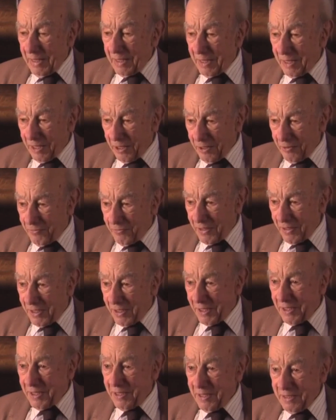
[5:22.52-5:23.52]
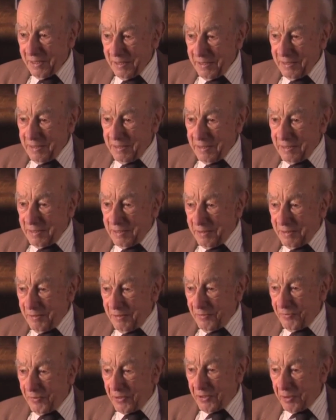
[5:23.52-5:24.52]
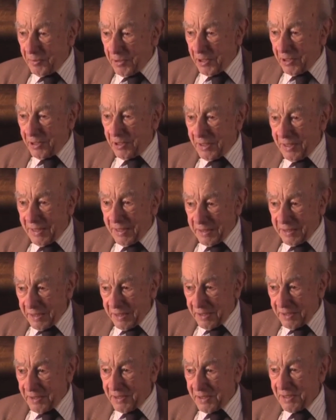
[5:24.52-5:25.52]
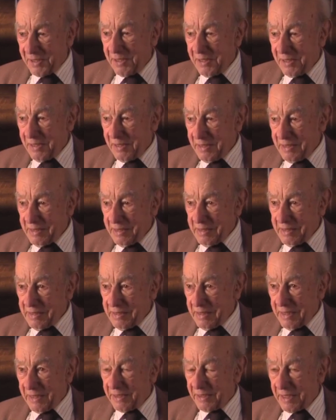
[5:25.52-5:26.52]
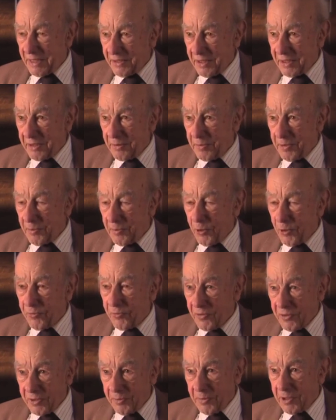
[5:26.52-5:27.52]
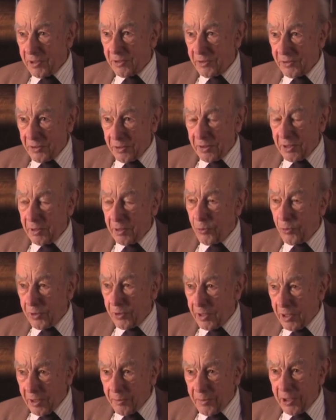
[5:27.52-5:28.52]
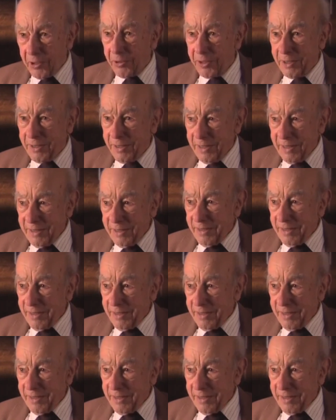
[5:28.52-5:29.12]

clarifying fundamental ideas, and nothing could be more fundamental, certainly more elementary,